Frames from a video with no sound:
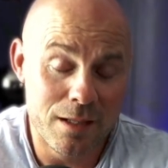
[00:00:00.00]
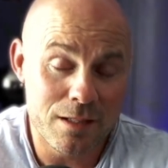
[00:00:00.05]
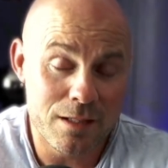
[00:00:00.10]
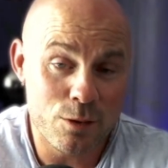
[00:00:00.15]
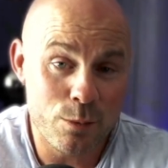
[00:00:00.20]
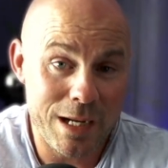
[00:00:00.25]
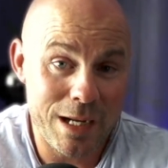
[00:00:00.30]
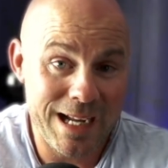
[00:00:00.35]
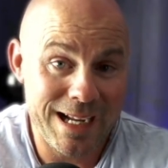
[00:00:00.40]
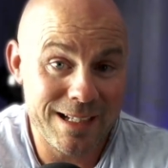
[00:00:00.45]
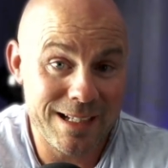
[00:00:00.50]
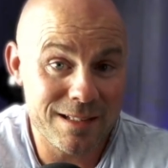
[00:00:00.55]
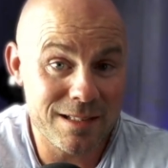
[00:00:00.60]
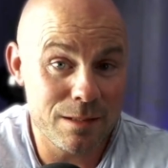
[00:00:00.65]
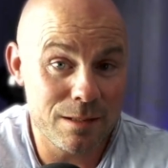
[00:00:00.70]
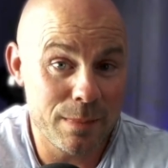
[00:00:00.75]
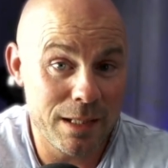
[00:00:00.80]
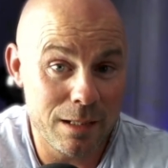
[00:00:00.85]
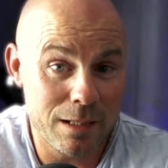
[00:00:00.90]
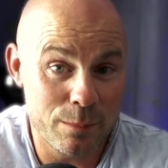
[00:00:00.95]
So it has
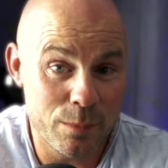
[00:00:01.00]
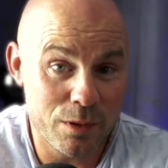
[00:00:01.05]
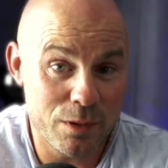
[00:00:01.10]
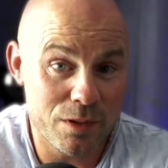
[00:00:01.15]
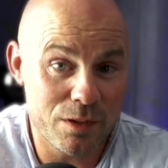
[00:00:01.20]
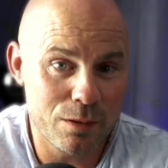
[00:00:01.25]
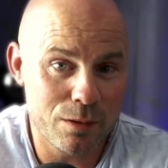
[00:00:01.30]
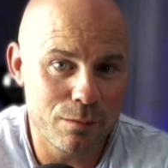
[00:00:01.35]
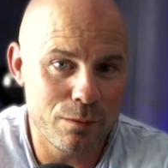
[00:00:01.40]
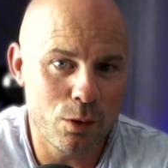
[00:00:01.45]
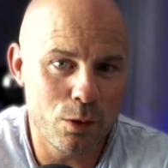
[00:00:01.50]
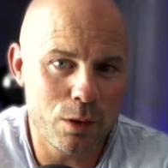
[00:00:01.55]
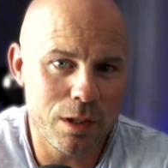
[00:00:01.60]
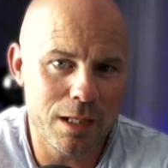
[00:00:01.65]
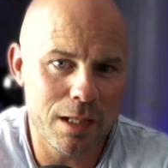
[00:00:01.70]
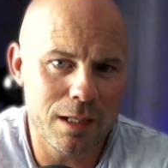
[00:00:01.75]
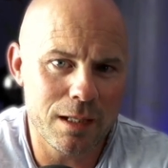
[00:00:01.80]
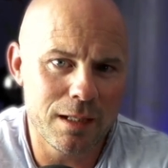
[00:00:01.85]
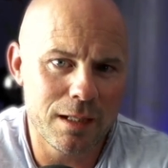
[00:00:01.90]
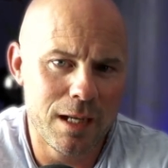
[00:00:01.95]
some elements of
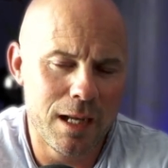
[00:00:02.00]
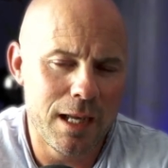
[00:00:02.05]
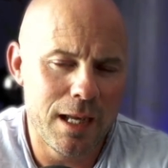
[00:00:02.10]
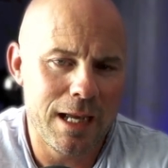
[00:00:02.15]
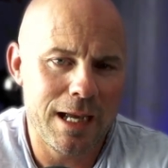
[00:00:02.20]
looking at